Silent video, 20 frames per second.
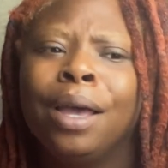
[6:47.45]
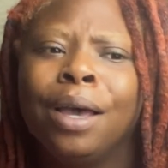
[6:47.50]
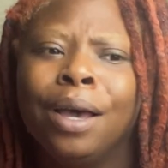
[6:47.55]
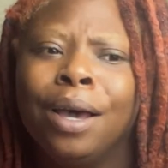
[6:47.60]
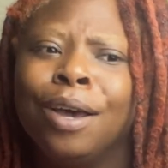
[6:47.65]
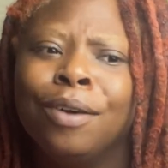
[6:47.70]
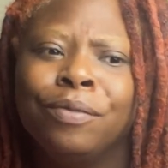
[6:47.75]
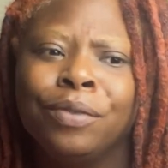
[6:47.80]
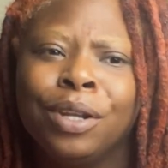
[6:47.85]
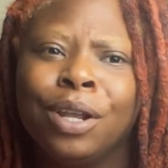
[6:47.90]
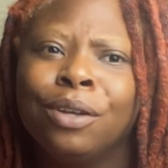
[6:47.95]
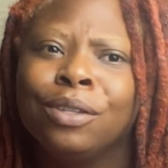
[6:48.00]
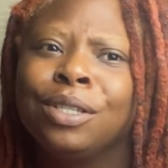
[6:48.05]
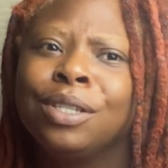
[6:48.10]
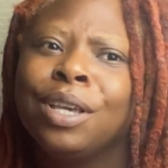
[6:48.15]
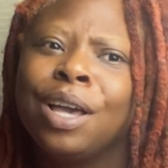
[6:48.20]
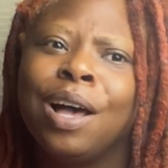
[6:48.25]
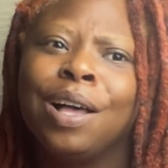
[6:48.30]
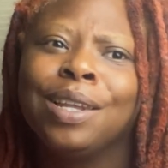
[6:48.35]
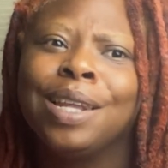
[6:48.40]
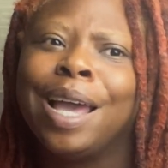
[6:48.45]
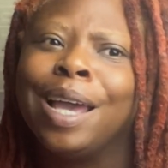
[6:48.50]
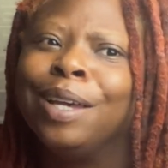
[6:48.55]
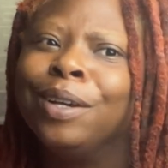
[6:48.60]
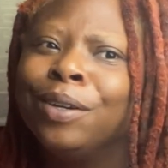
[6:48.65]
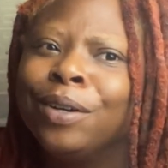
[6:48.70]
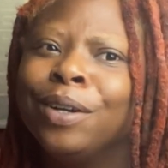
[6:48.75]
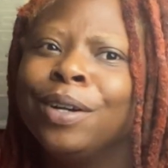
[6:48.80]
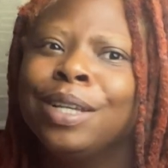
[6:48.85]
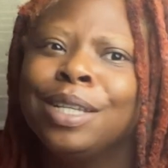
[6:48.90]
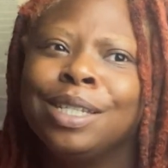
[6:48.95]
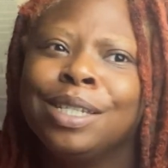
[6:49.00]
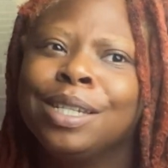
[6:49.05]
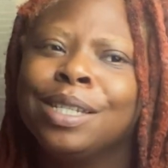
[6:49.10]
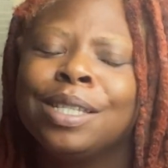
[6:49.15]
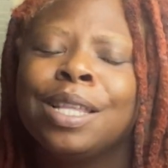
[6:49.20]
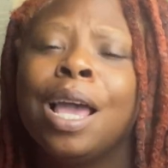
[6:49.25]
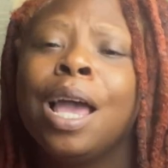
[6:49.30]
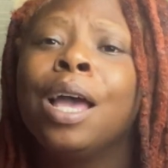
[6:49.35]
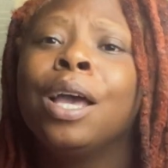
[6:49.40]
For those of y'all, like, girl, it's
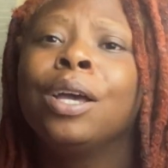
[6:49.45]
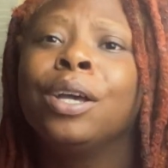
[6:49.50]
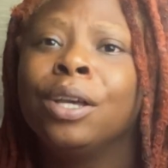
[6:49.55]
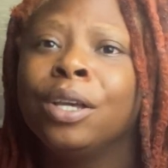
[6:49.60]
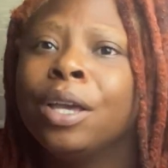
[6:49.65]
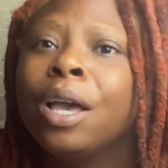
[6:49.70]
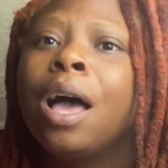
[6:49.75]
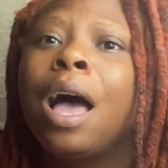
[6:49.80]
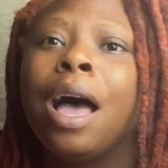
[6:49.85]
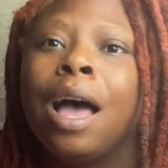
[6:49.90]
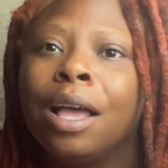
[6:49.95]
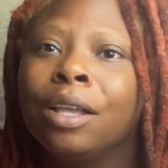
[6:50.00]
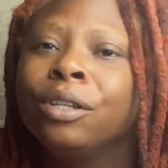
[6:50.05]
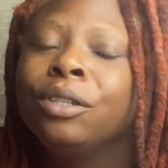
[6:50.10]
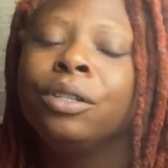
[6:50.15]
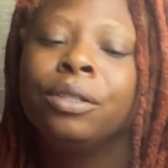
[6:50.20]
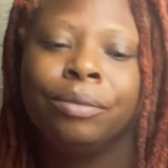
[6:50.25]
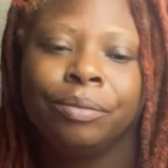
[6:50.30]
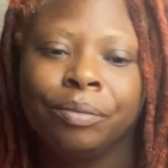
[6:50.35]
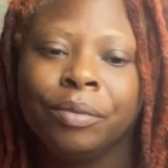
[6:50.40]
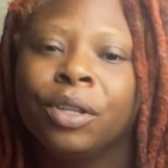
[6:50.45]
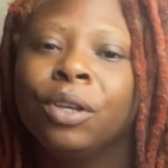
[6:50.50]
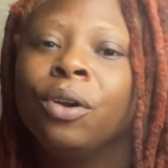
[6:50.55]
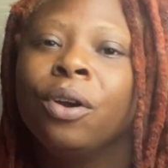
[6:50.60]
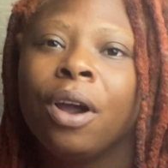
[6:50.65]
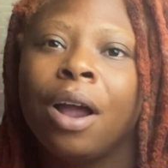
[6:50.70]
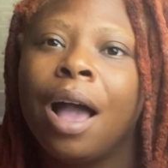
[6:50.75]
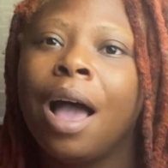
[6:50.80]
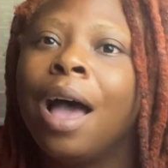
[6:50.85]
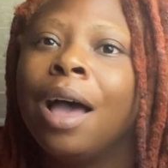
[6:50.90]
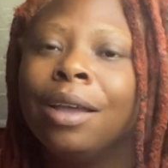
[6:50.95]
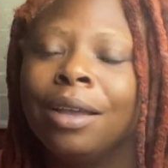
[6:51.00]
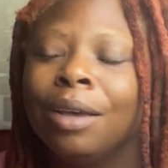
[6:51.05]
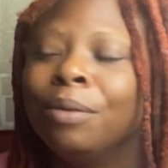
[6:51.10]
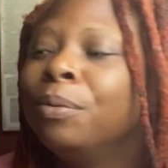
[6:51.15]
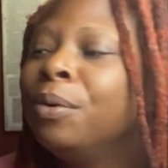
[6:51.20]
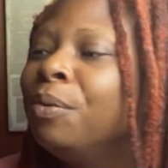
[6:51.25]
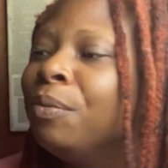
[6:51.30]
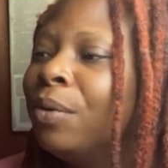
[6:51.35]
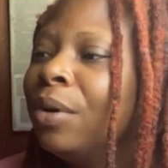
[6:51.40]
just, I
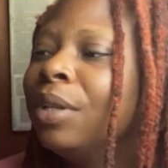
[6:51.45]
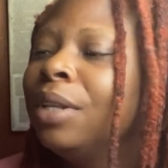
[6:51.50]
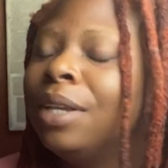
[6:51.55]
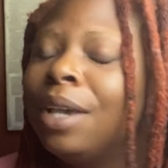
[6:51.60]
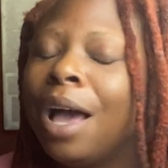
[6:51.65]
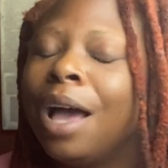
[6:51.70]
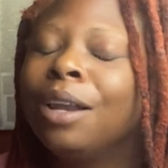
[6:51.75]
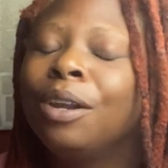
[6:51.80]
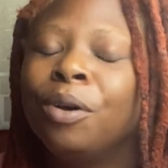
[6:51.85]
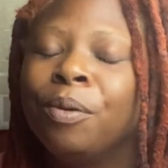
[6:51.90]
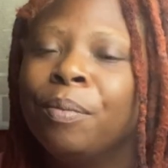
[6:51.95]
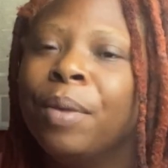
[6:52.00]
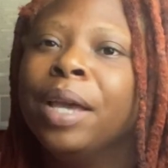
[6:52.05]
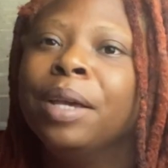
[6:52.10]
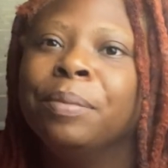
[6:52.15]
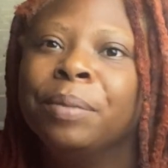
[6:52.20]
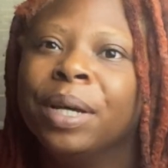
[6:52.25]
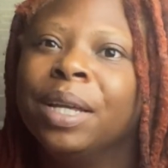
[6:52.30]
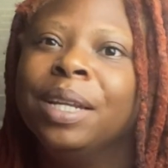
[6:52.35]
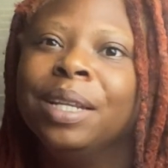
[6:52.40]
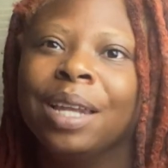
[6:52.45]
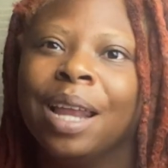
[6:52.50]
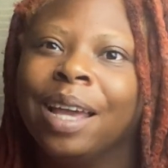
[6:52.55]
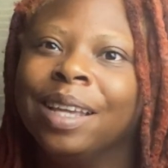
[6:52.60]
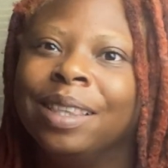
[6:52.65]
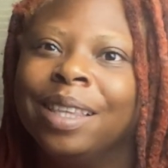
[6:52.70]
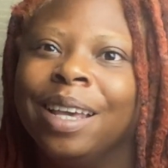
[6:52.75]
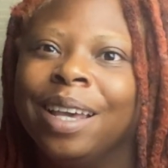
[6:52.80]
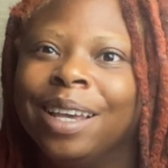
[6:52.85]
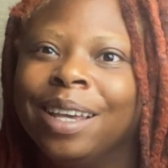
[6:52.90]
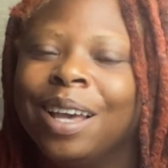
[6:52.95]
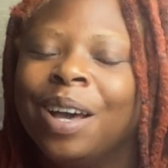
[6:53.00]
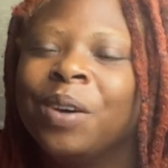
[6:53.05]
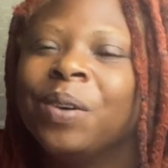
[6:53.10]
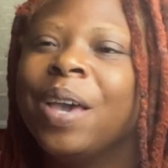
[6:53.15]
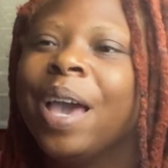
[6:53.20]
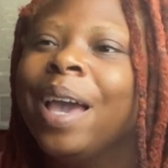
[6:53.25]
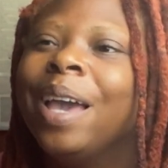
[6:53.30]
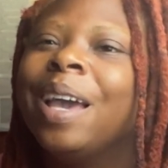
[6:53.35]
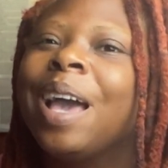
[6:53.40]
don't make money like that.
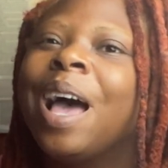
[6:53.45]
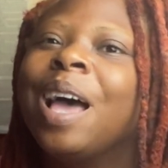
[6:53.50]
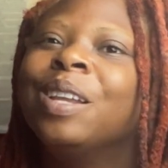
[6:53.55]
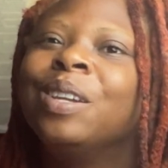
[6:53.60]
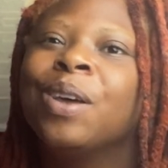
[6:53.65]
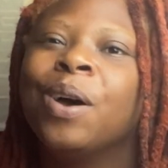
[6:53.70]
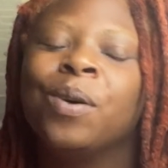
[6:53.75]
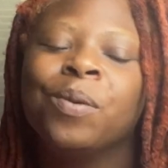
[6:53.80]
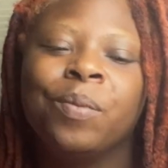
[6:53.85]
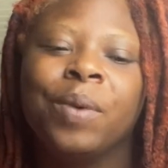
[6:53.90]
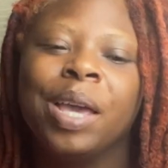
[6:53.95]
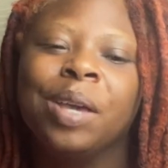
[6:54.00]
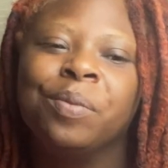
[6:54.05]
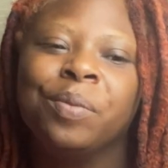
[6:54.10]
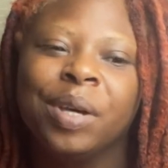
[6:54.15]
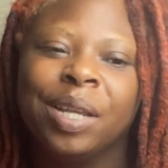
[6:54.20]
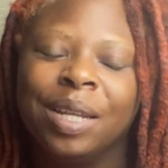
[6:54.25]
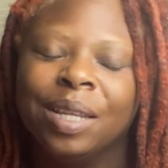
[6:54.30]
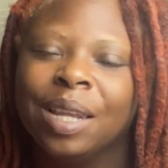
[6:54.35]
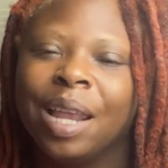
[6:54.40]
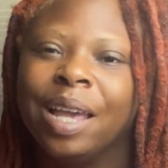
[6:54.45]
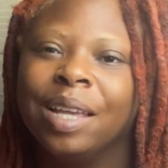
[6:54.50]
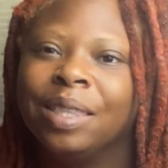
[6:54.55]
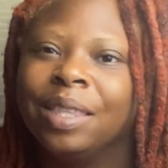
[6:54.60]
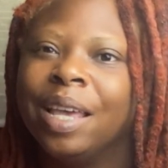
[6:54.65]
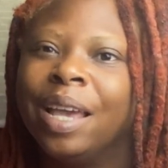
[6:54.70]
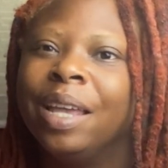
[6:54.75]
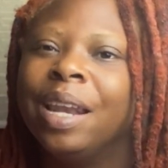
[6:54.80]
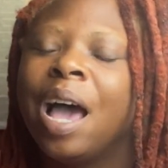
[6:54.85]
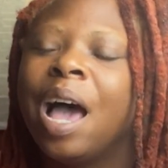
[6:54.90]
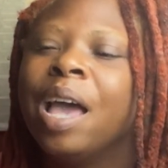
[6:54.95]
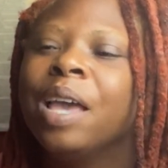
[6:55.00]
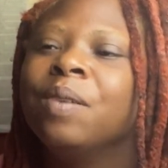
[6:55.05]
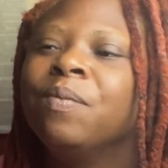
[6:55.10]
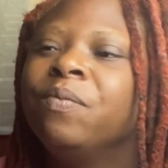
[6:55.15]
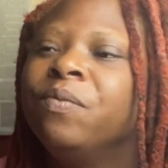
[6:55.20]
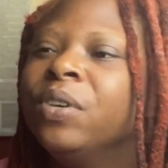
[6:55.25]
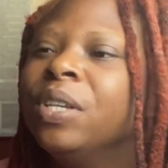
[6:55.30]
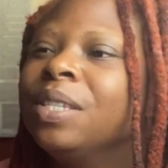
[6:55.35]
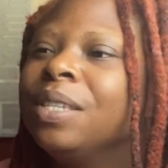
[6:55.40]
Okay, I don't make money like that. I
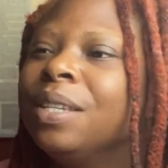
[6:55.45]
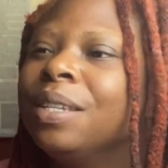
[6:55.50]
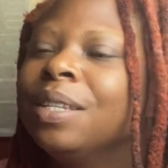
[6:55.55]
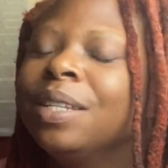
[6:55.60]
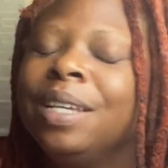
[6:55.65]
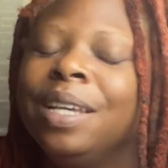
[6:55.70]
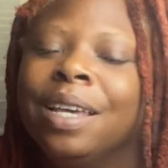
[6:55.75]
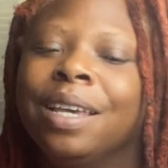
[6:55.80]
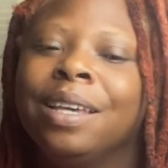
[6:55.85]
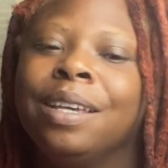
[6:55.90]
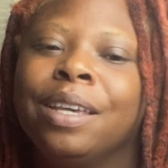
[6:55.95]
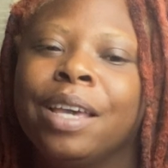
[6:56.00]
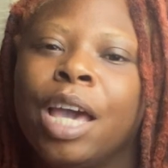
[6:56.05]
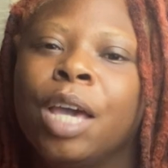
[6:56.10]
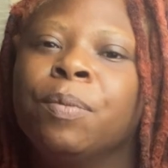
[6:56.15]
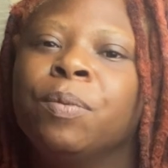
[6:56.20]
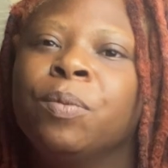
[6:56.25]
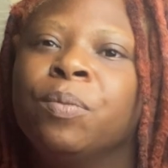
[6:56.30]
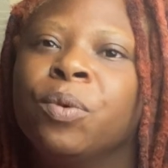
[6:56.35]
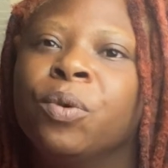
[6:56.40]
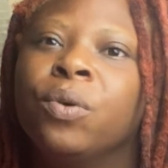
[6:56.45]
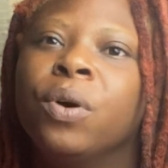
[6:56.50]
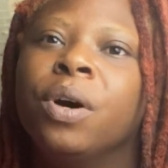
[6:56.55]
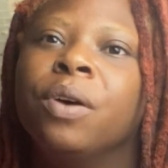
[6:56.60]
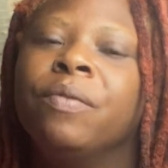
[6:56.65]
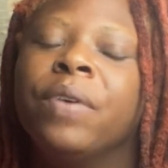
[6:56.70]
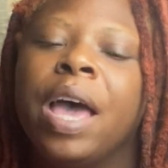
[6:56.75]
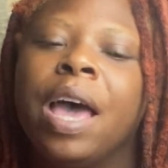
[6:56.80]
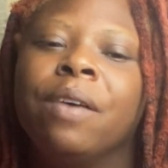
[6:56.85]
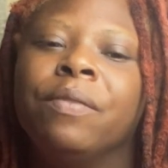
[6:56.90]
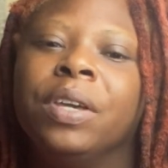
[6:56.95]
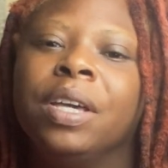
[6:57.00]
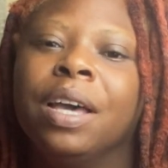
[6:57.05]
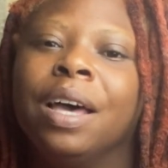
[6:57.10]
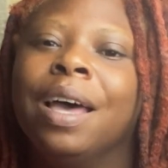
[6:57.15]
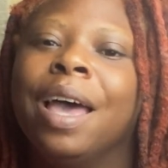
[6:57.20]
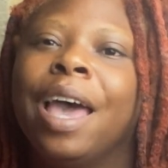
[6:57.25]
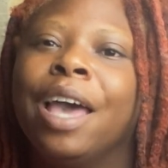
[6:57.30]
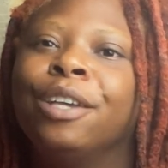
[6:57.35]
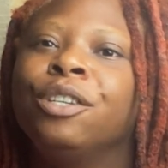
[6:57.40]
am physically incapable of having
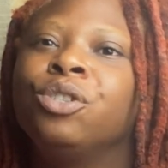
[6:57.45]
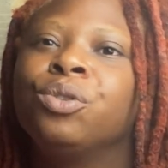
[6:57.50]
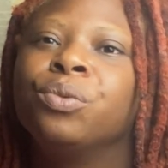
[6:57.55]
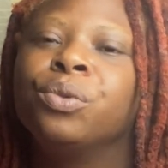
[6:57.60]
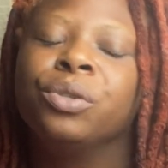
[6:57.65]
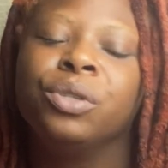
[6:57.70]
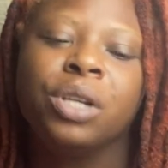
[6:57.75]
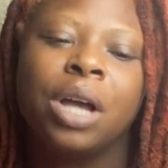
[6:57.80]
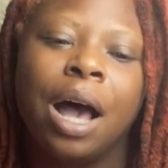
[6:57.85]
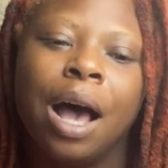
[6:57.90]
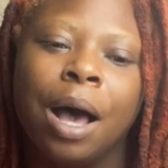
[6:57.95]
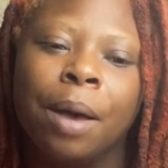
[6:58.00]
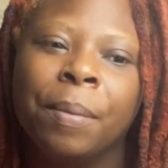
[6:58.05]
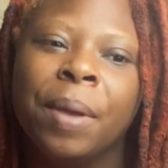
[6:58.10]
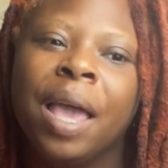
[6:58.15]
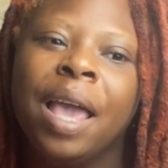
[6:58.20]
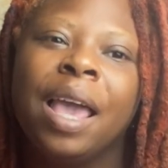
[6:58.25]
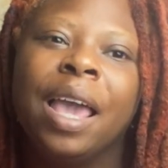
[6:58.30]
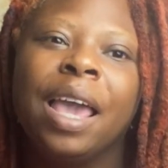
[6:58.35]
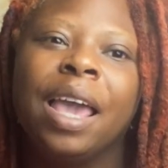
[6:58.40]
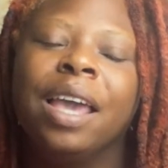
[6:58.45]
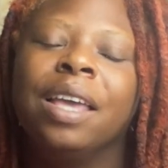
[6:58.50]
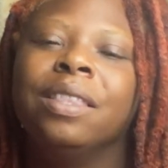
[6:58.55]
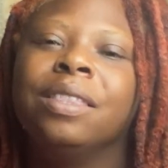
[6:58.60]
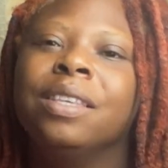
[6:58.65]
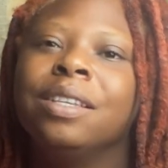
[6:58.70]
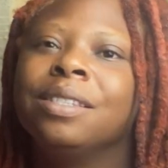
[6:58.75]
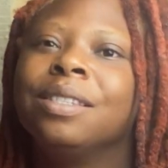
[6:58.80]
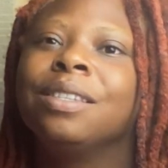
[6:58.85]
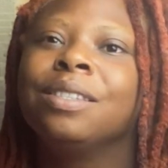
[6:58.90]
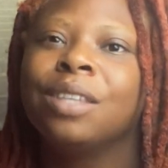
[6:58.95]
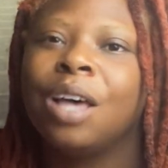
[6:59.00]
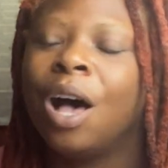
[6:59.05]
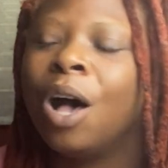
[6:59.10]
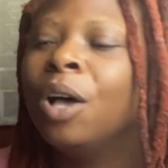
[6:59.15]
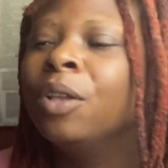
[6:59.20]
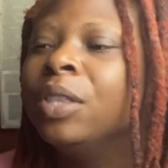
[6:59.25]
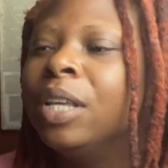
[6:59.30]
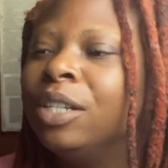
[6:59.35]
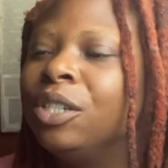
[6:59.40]
an actual job, and this is
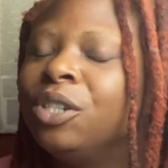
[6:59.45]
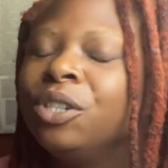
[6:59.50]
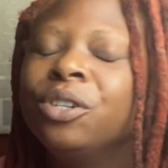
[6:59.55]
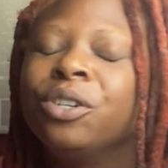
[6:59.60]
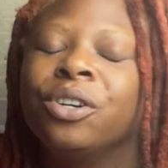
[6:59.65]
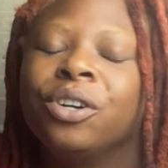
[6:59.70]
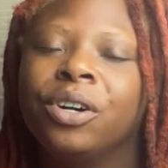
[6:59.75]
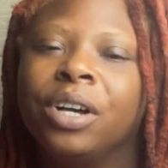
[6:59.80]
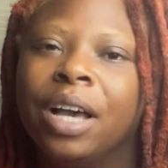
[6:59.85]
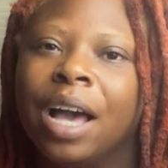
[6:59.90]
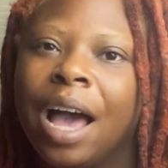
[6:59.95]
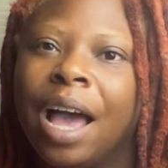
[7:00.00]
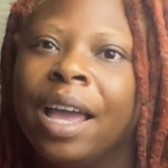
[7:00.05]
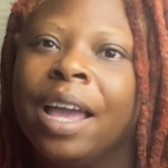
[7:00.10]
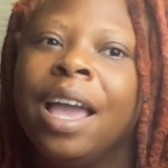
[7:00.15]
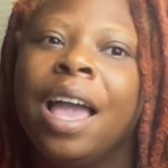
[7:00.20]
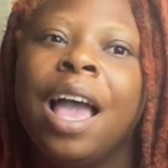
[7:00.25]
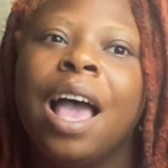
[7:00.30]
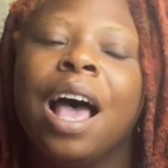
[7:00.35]
all that your girl got.